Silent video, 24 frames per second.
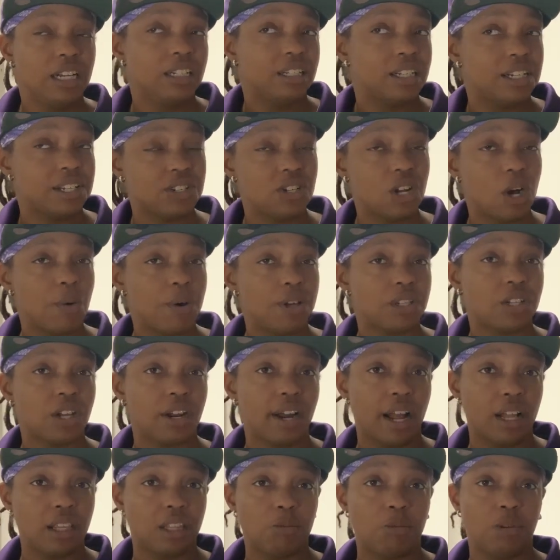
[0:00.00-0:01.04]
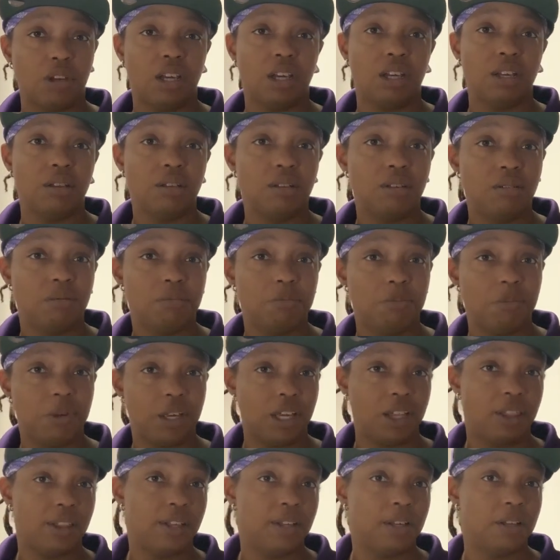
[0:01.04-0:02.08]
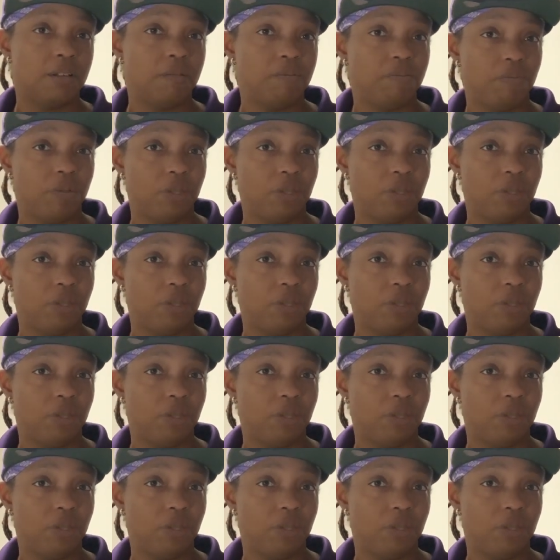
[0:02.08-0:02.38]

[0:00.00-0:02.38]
it doesn't always turn out to be the